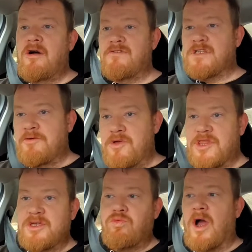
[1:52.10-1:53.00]
Obviously
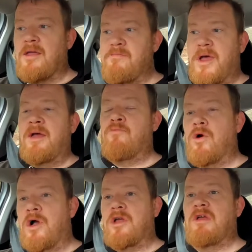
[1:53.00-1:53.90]
with this white
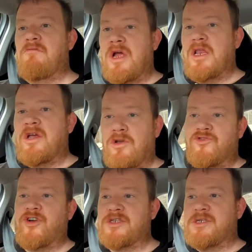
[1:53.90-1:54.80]
paintwork it really
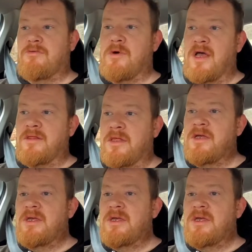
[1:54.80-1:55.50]
contrasts it well.